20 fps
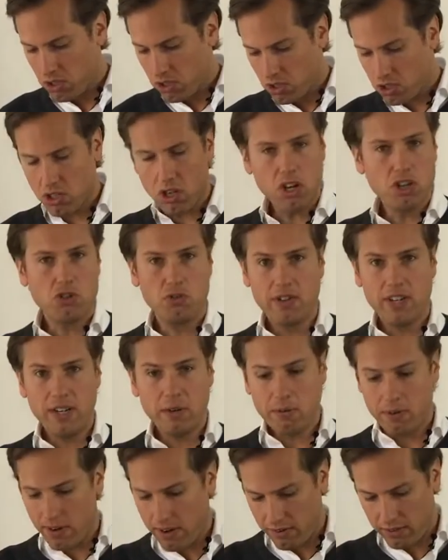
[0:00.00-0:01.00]
starts reading
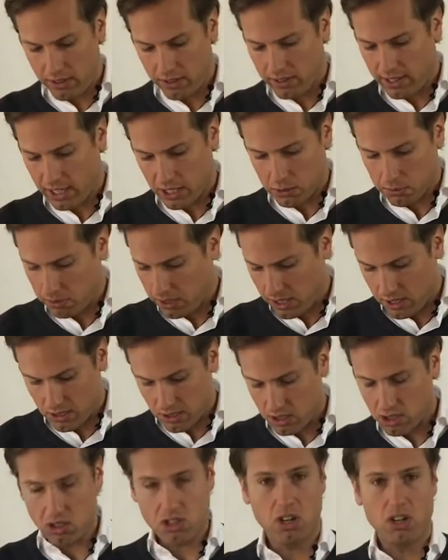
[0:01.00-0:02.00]
wherever the text begins
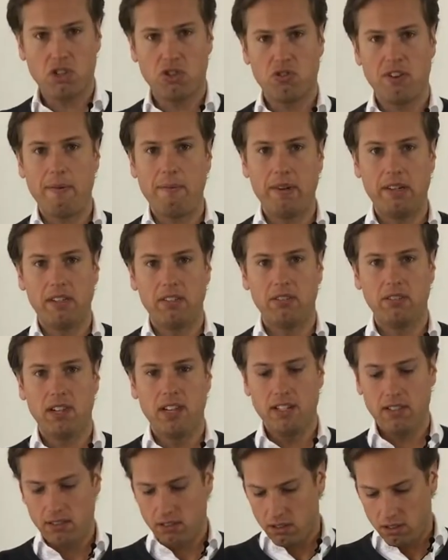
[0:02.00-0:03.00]
and starts cramming, right?